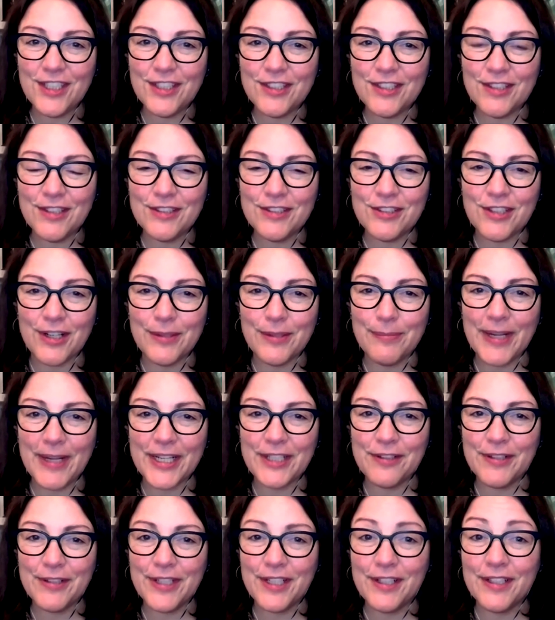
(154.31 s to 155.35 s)
started my
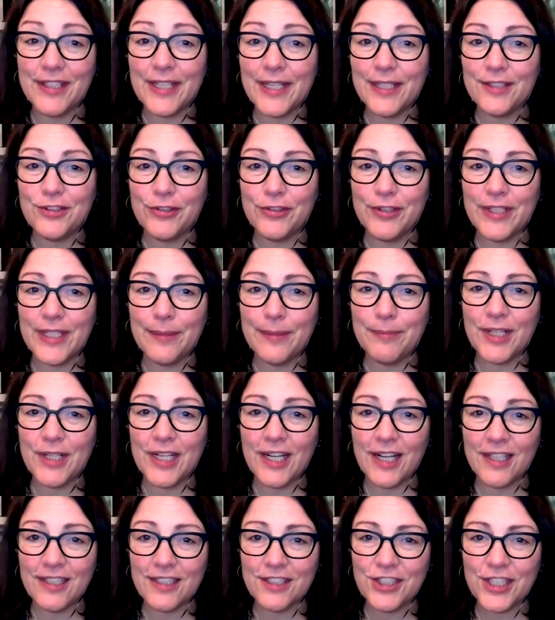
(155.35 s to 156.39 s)
career in doing
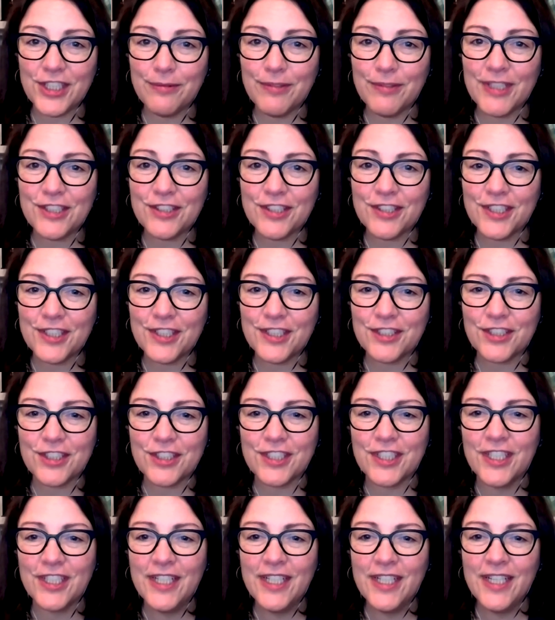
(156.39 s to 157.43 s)
immunology
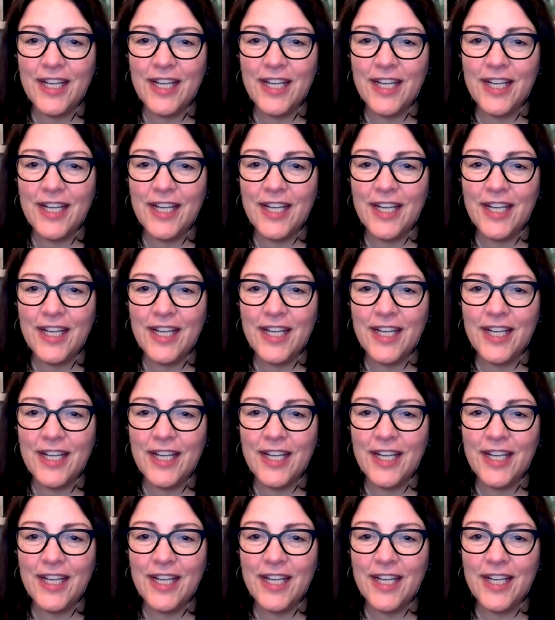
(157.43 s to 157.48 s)
research.